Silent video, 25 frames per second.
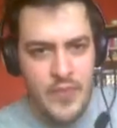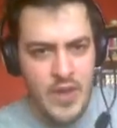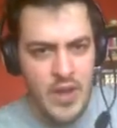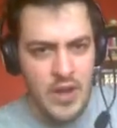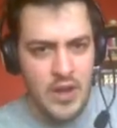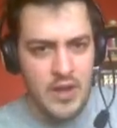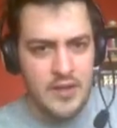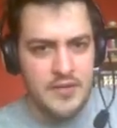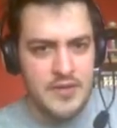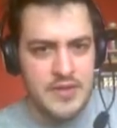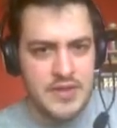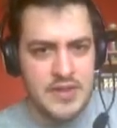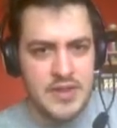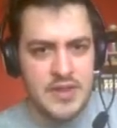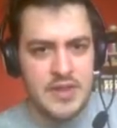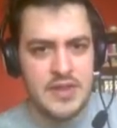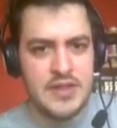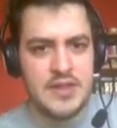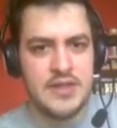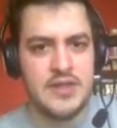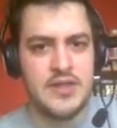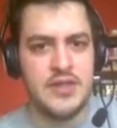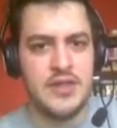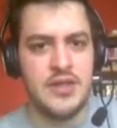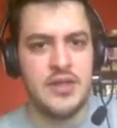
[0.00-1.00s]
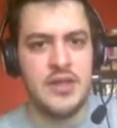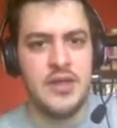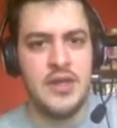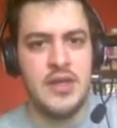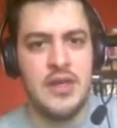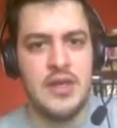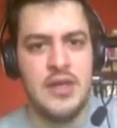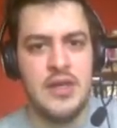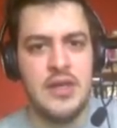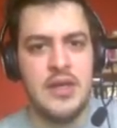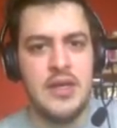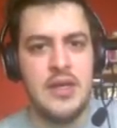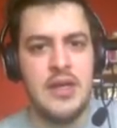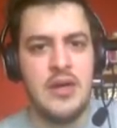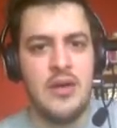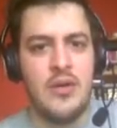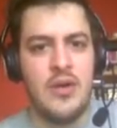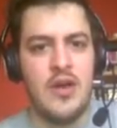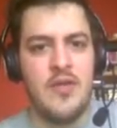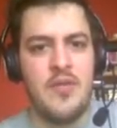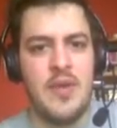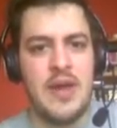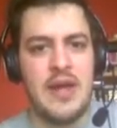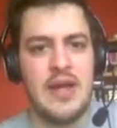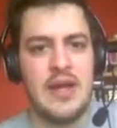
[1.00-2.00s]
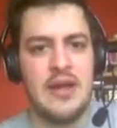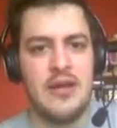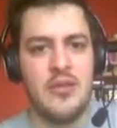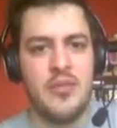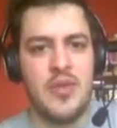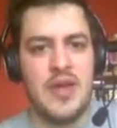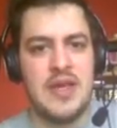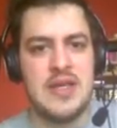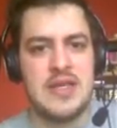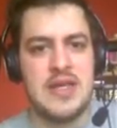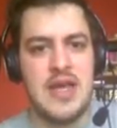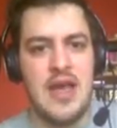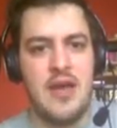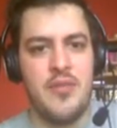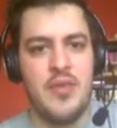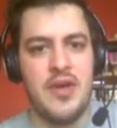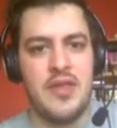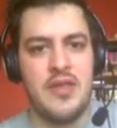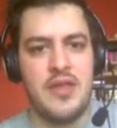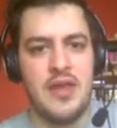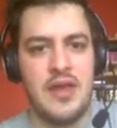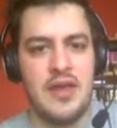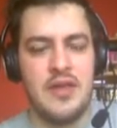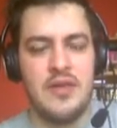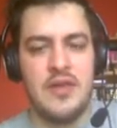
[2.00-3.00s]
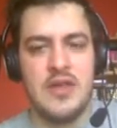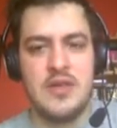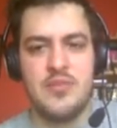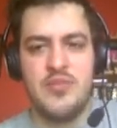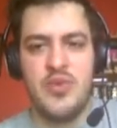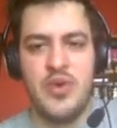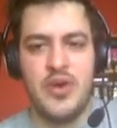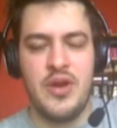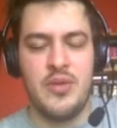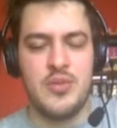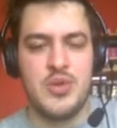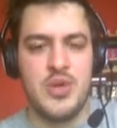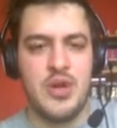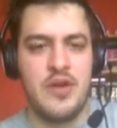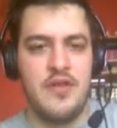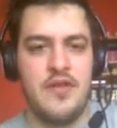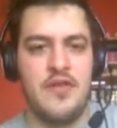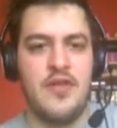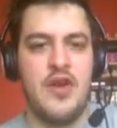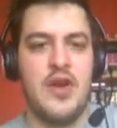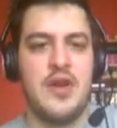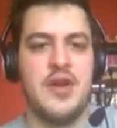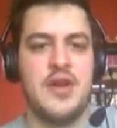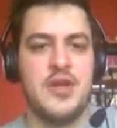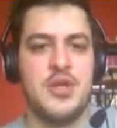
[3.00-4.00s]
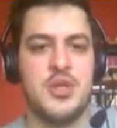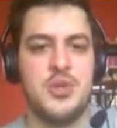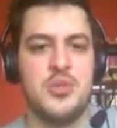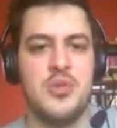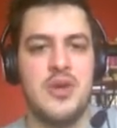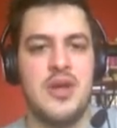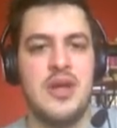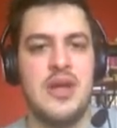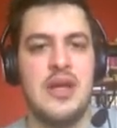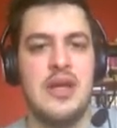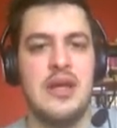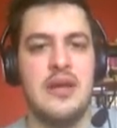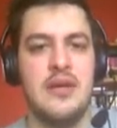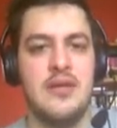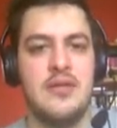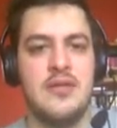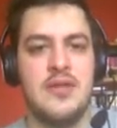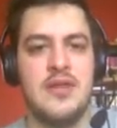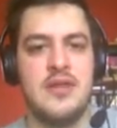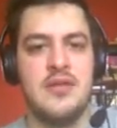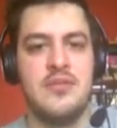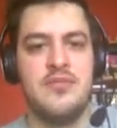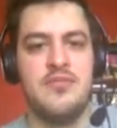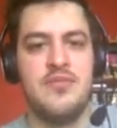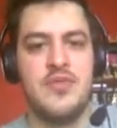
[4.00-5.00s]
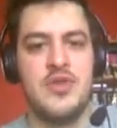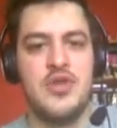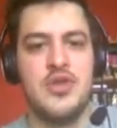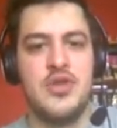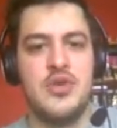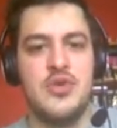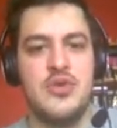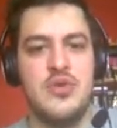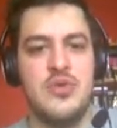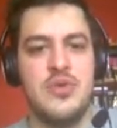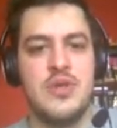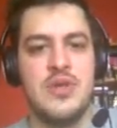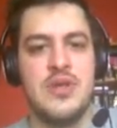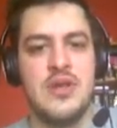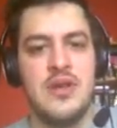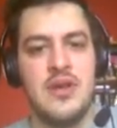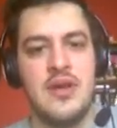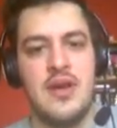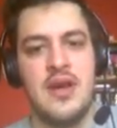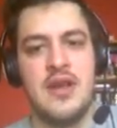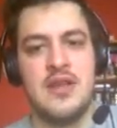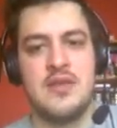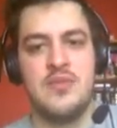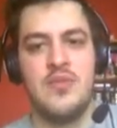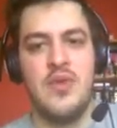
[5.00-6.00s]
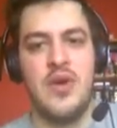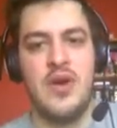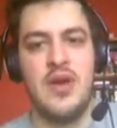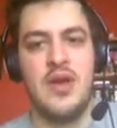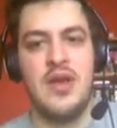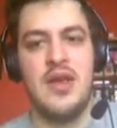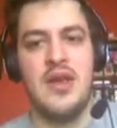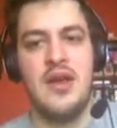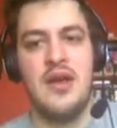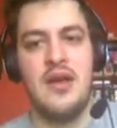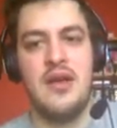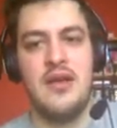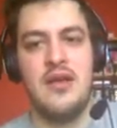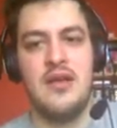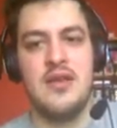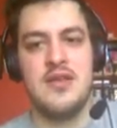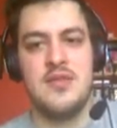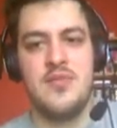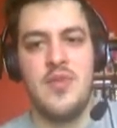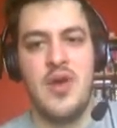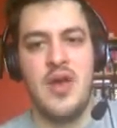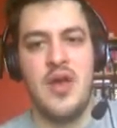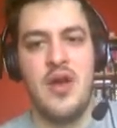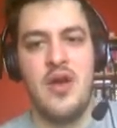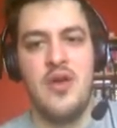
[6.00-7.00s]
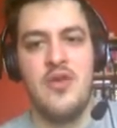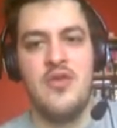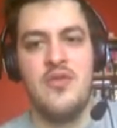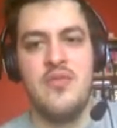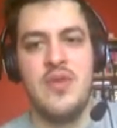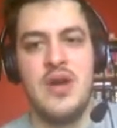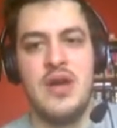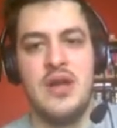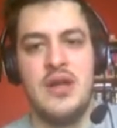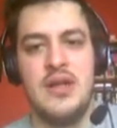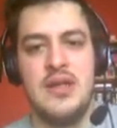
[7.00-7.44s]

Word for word: I've started to... Well, I've made a little base camp. I think at this point I'm trying to find a tree to choose as my uh, as my home.